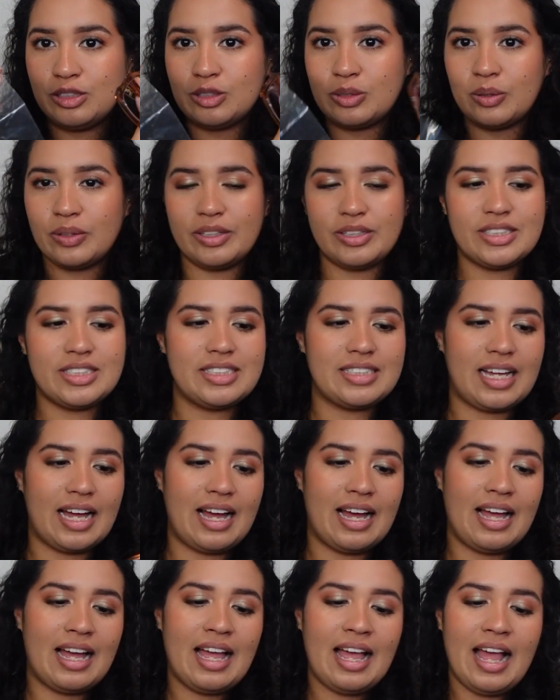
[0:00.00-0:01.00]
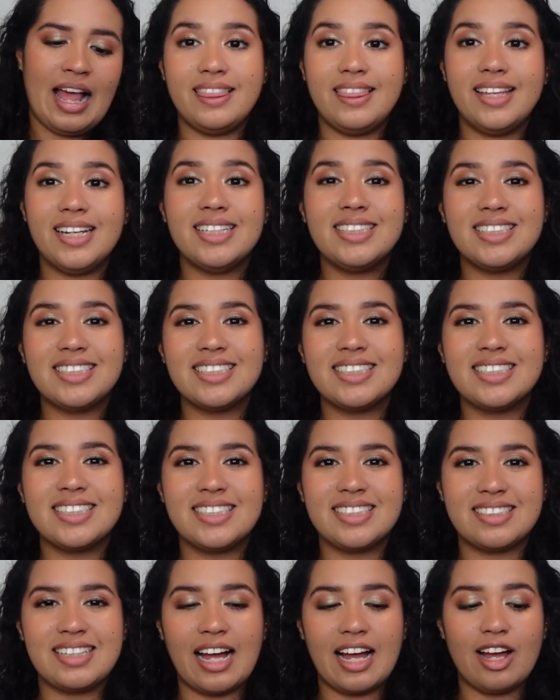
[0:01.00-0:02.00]
So there's that. This is the
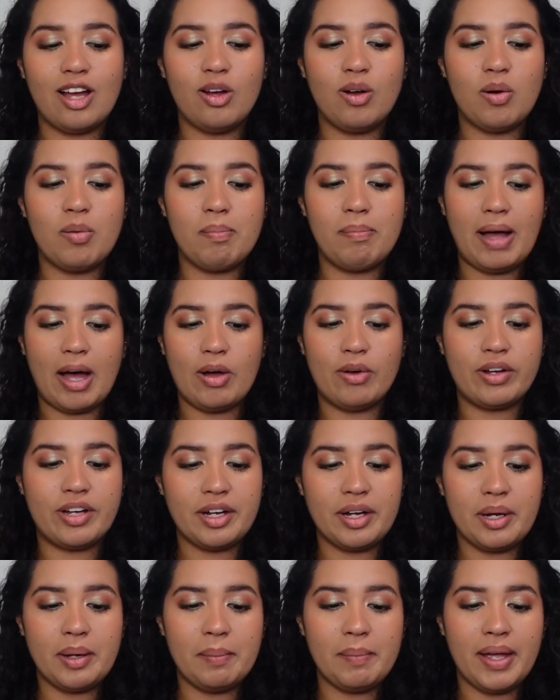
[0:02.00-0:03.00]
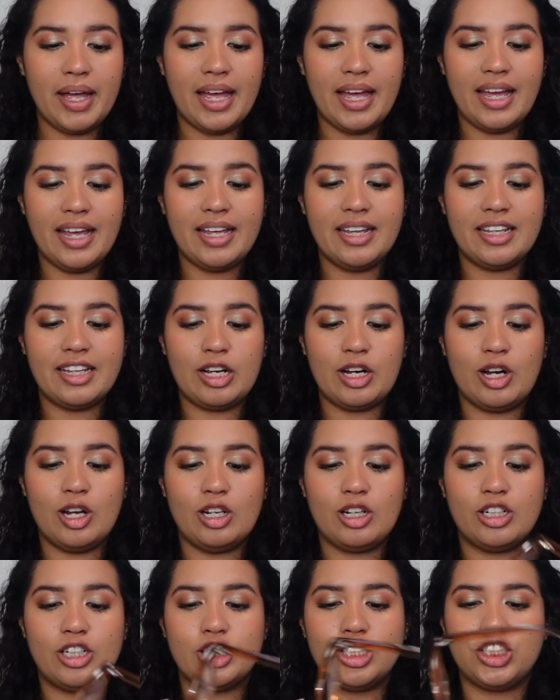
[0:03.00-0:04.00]
style Malcolm and
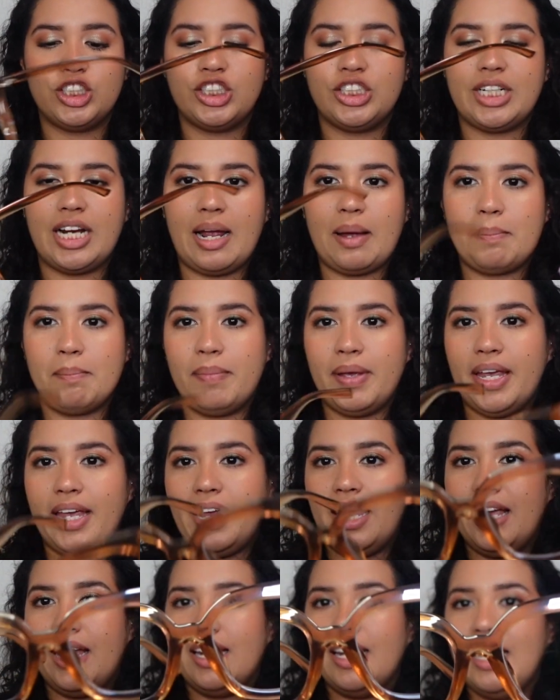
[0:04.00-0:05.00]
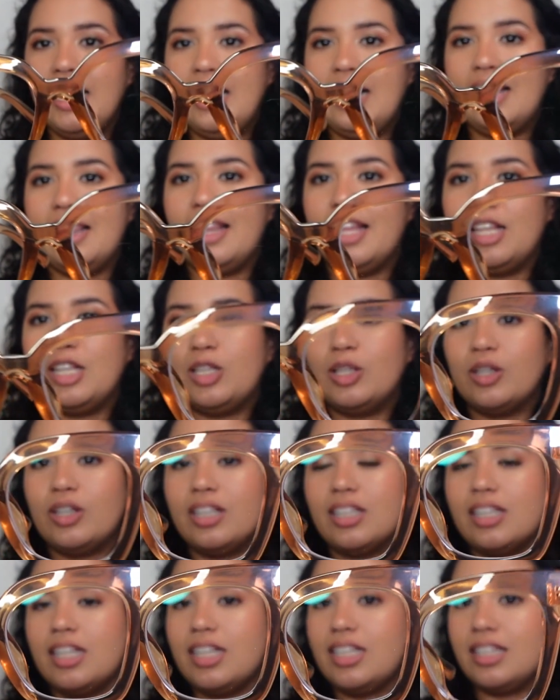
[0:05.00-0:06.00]
color champagne. They
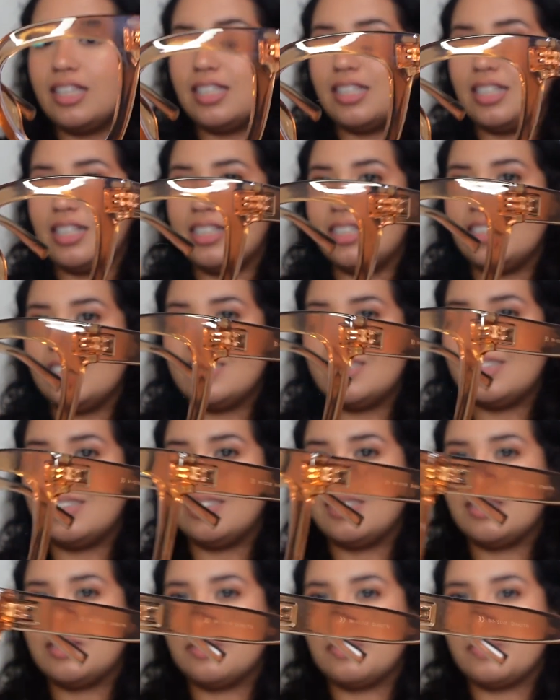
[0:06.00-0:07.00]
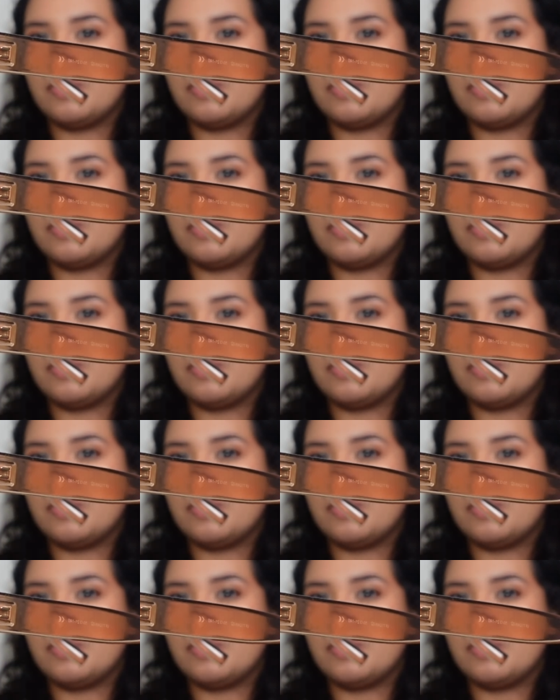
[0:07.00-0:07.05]
look like this.